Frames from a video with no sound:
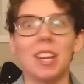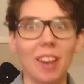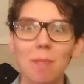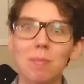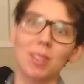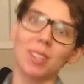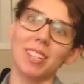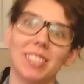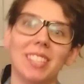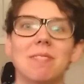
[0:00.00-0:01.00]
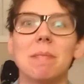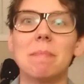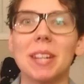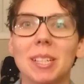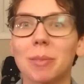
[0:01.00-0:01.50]
nebulas that we
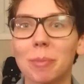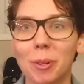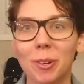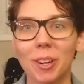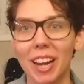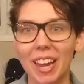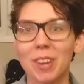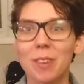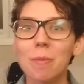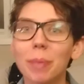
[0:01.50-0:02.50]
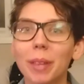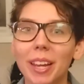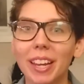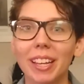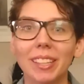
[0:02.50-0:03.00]
might explore, and new
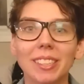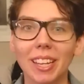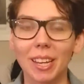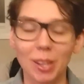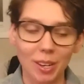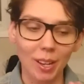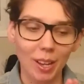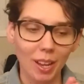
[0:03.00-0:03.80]
planets, and